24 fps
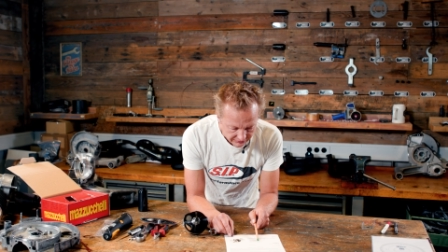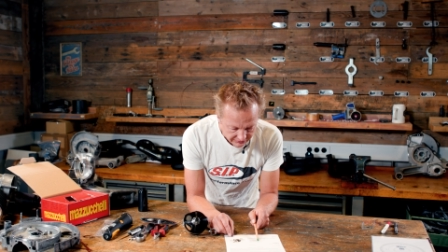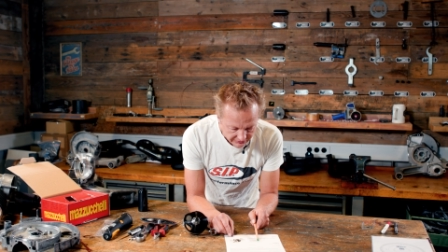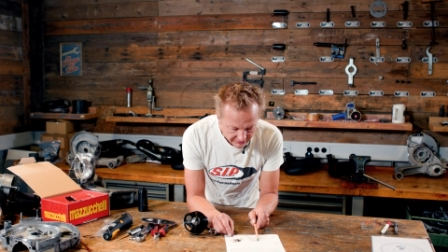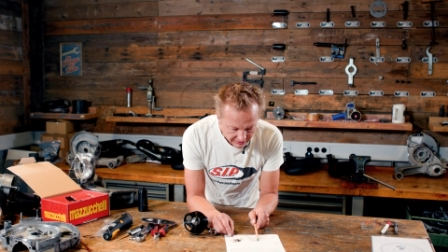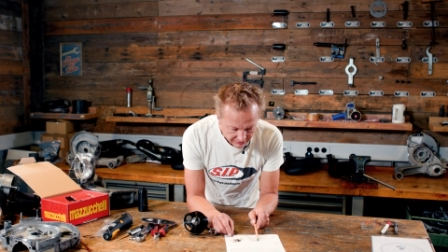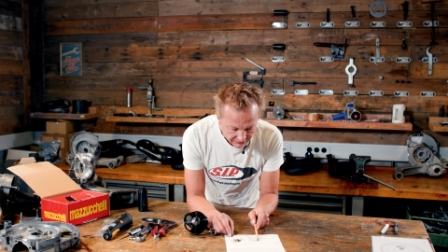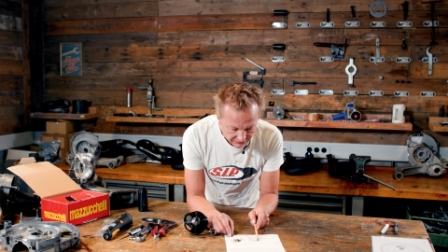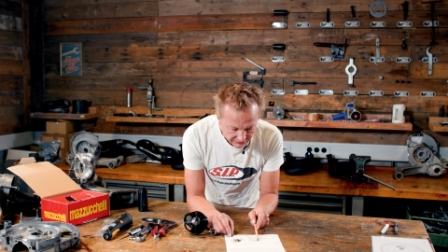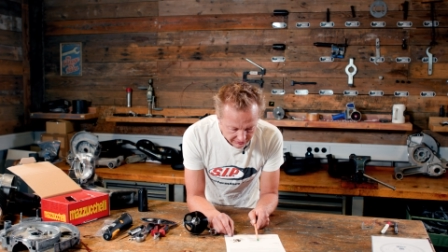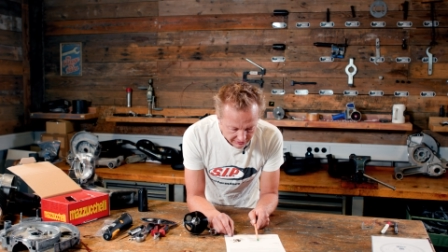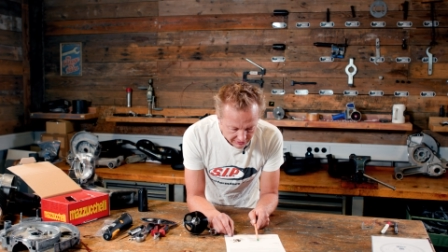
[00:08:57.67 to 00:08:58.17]

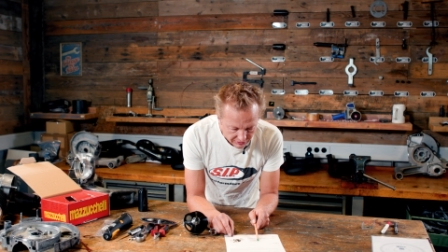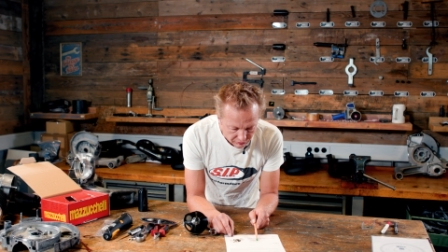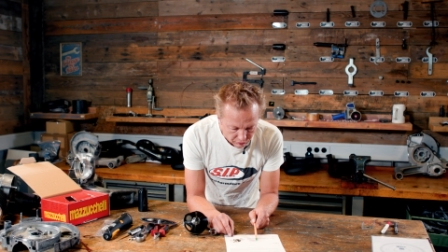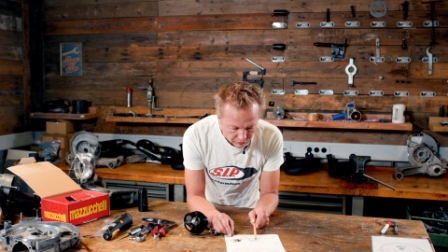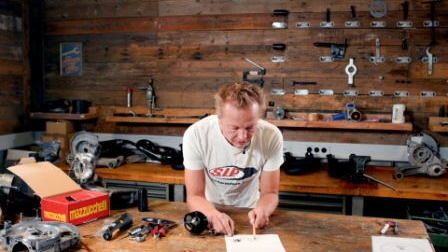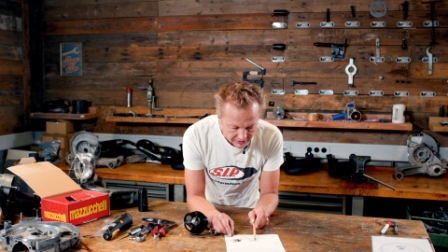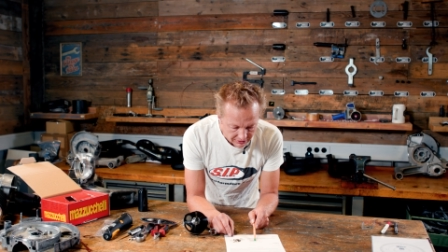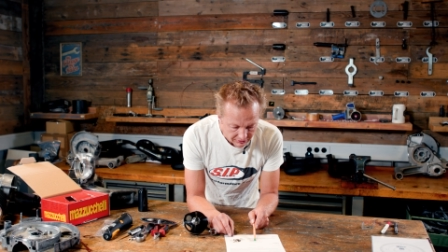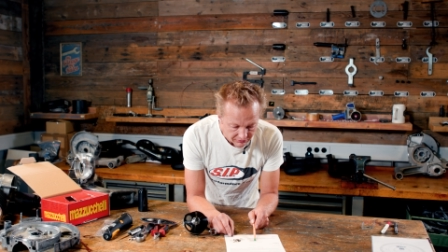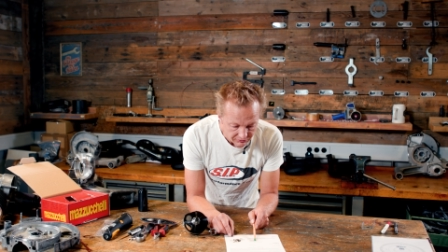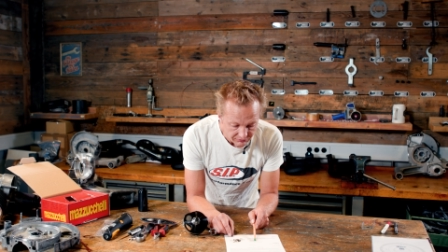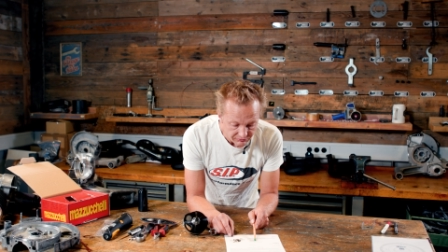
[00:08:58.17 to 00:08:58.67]
six
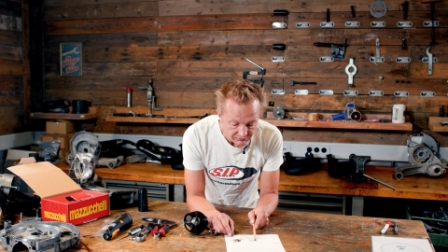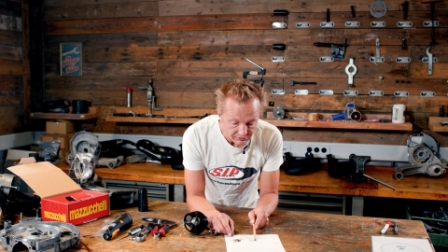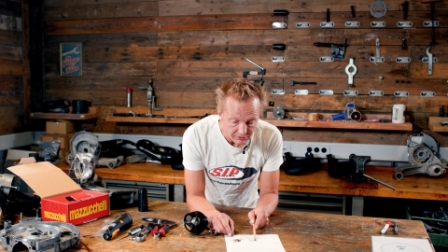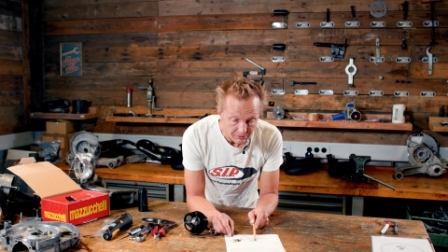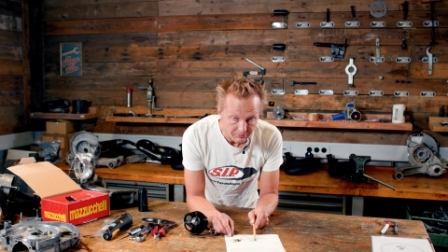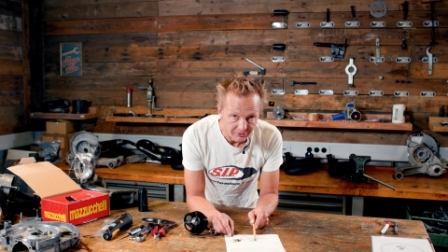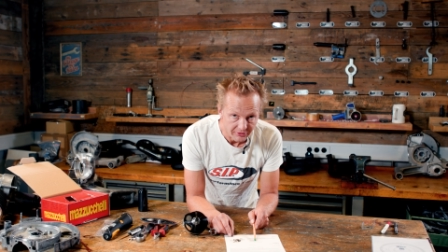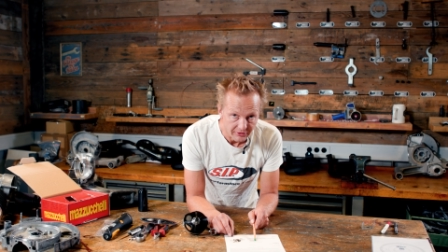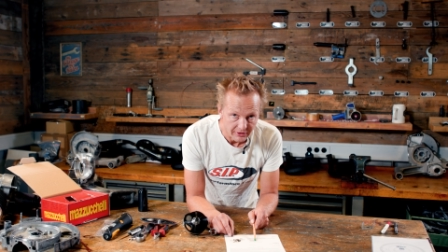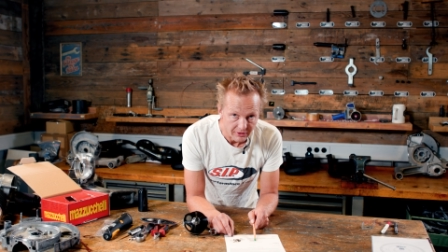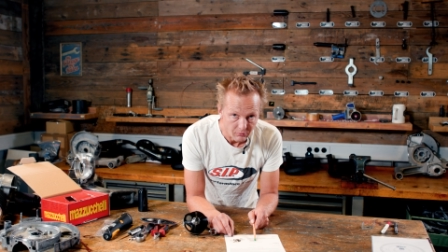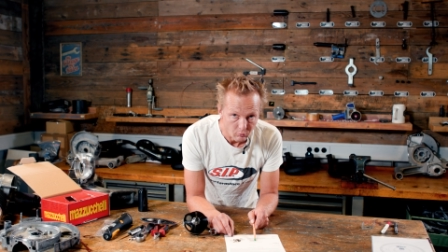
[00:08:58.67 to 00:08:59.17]
degrees
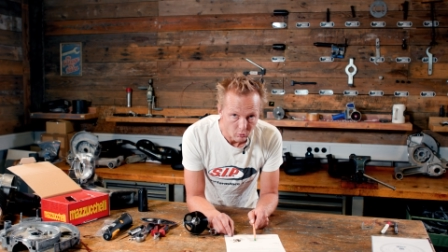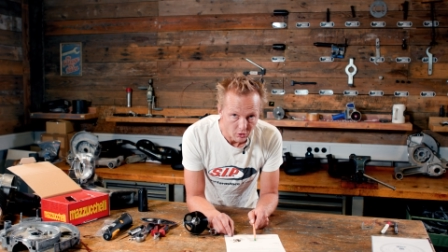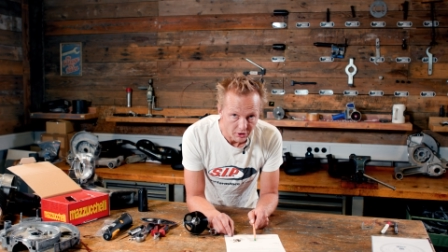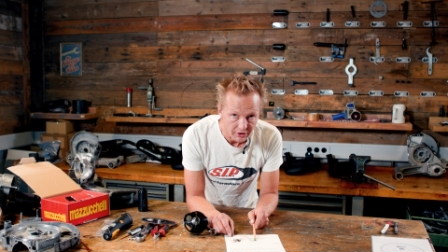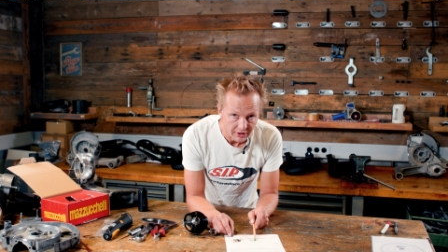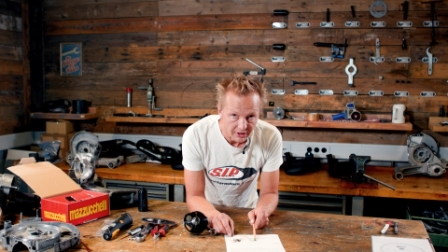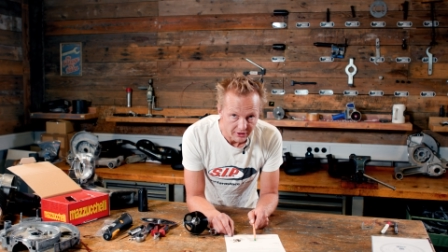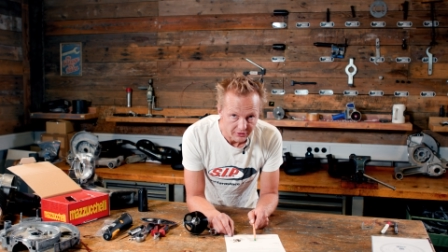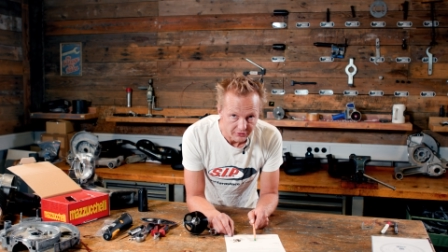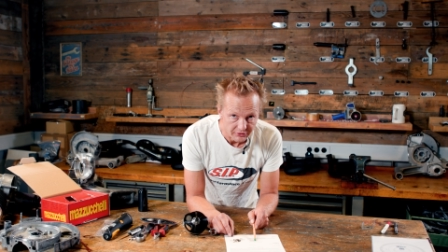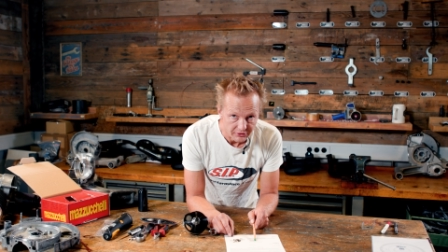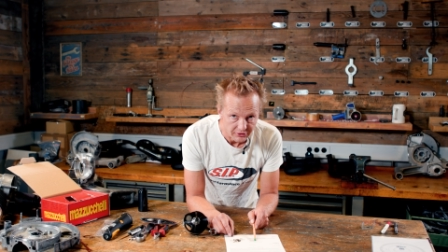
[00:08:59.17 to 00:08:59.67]
from the
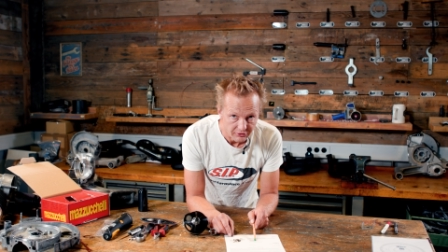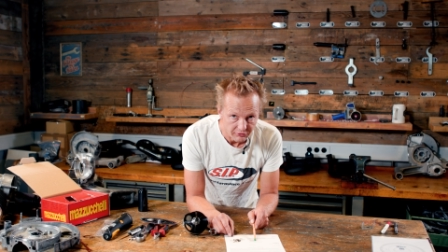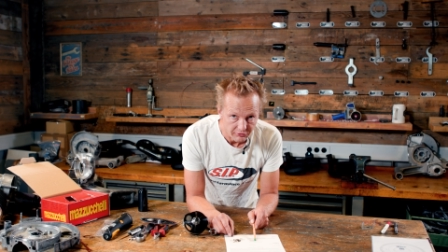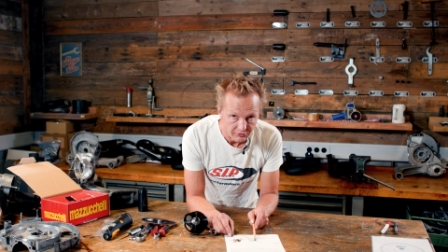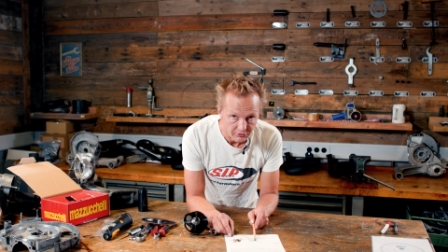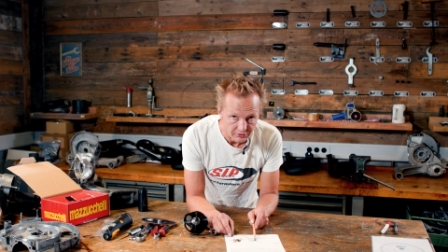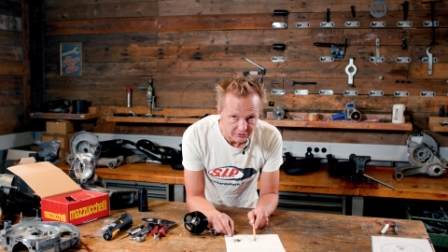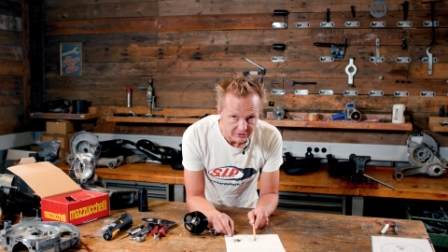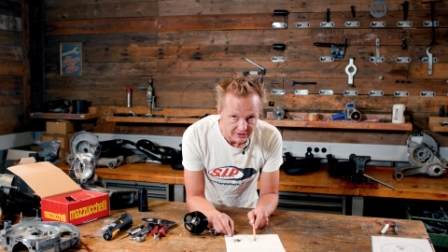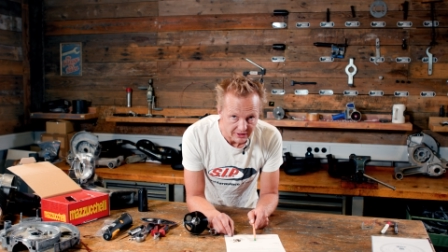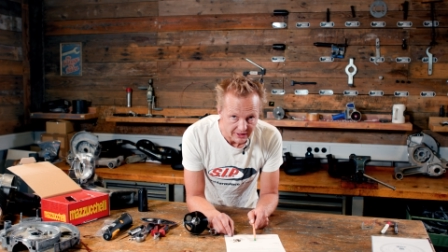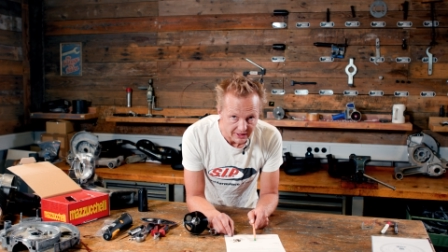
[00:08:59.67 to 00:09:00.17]
one hundred
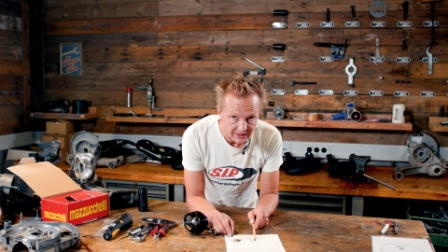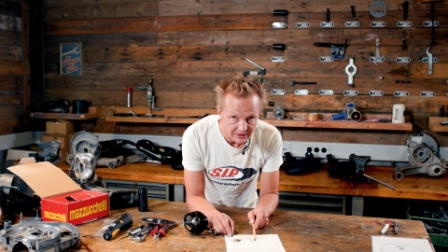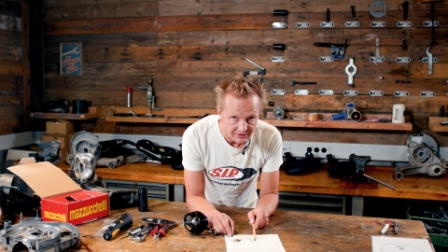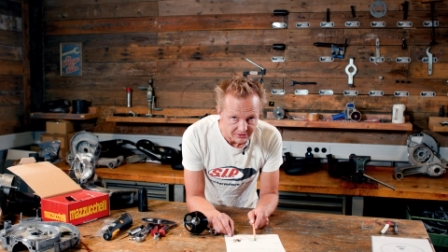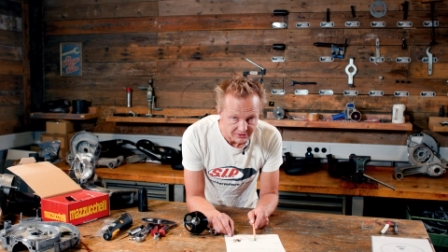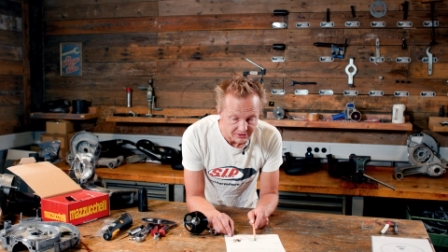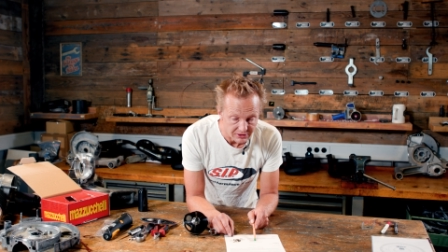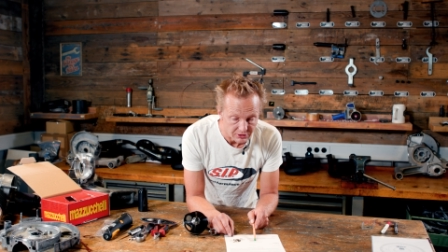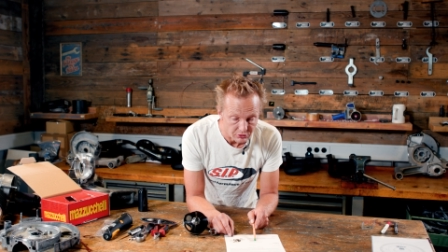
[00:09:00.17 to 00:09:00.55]
thirty-eight